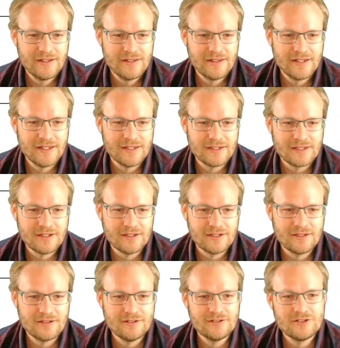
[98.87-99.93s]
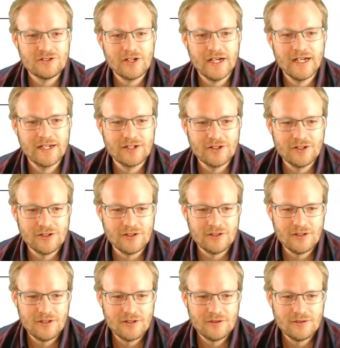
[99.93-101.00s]
There's our triangle.
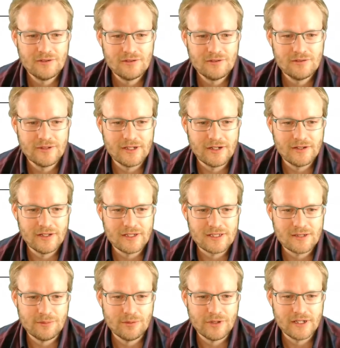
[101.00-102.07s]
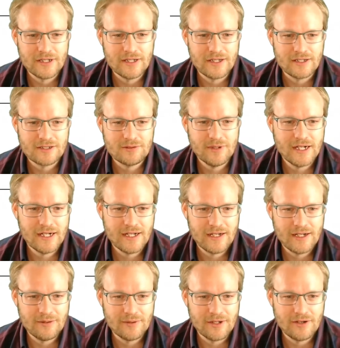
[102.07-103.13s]
We know that's a point xy,
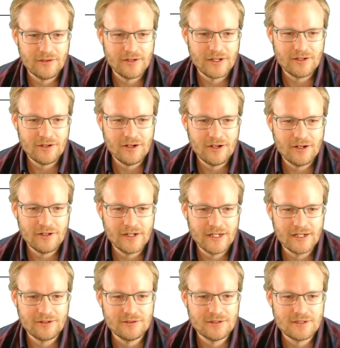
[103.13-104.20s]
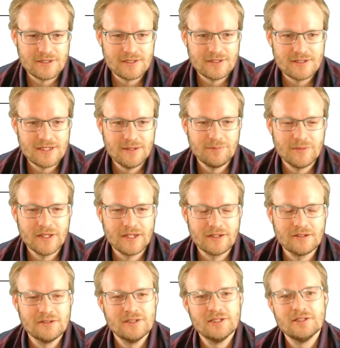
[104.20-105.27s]
and we know that r equals
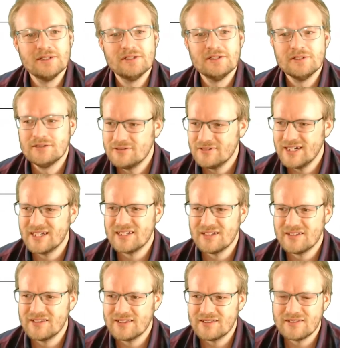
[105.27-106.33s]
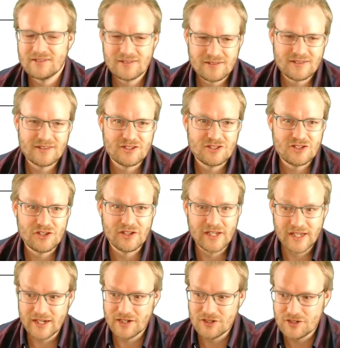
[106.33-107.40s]
something, right? So you can
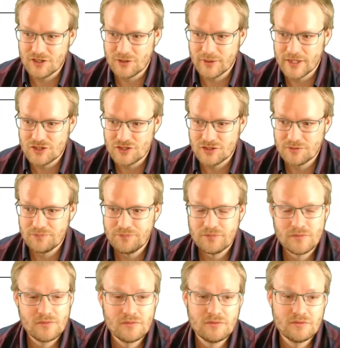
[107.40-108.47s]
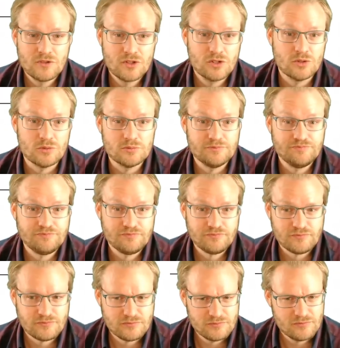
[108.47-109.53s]
get into the question. Cool.
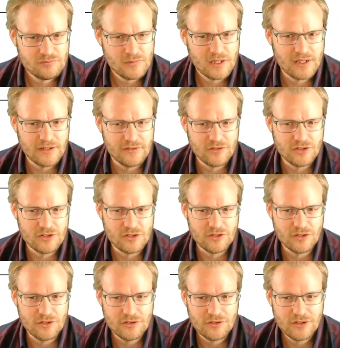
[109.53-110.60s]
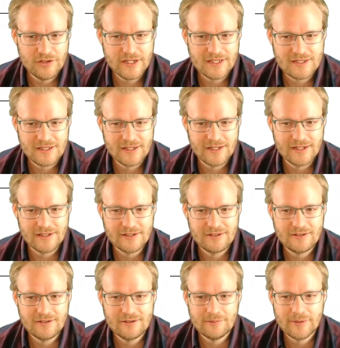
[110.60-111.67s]
I'll leave you to do the rest and
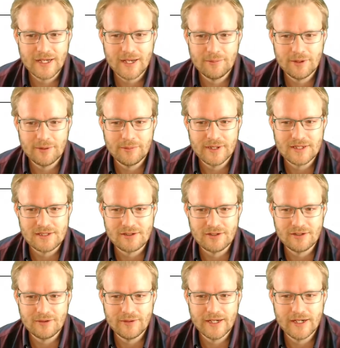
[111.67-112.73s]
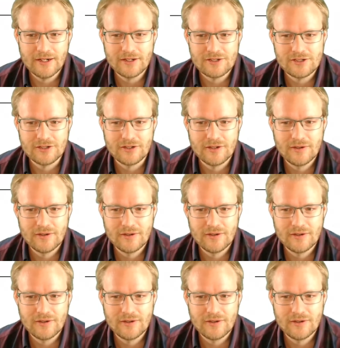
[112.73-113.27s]
pick up your present on the way out too.